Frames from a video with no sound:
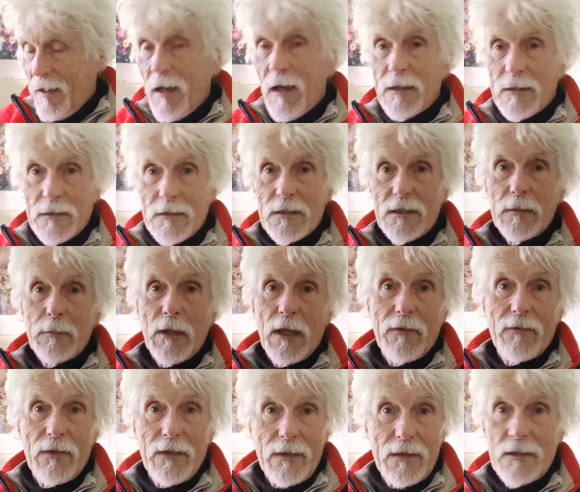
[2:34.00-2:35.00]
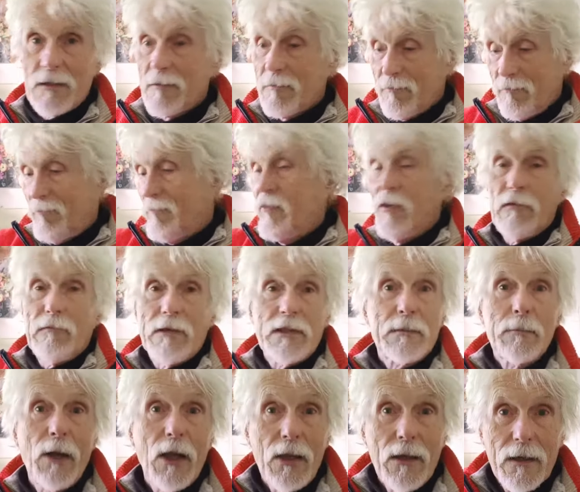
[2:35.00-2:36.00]
I can see me having this for the rest
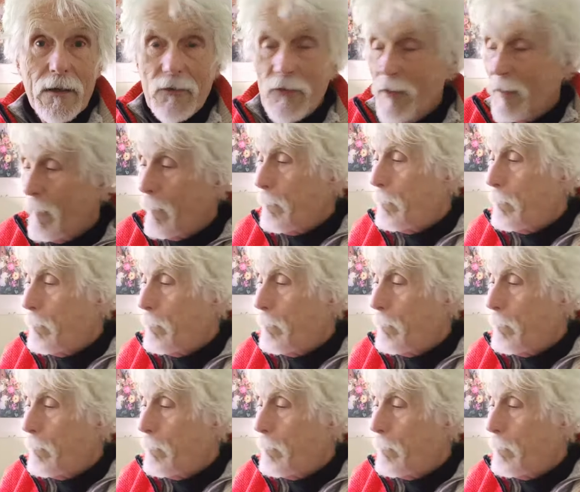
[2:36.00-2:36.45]
of my life.